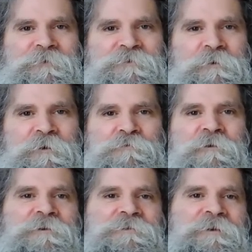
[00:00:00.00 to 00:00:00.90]
starting
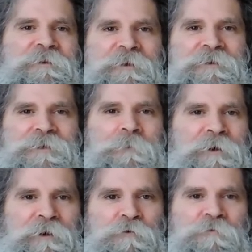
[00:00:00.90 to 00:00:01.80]
Dreads, and
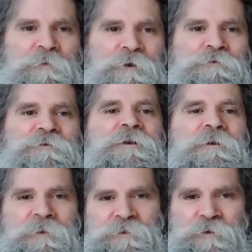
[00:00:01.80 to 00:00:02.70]
somebody will post,
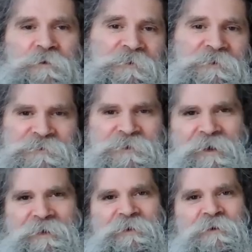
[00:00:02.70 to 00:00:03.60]
talk to this
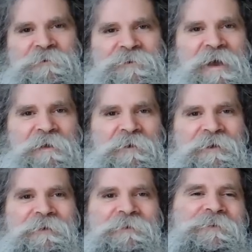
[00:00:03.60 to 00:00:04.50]
guy, tag me
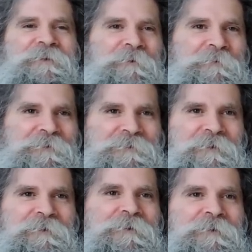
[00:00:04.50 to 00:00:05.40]
in it, it's
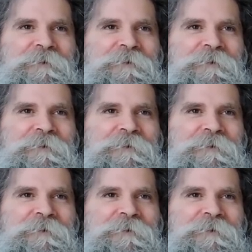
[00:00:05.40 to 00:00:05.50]
like,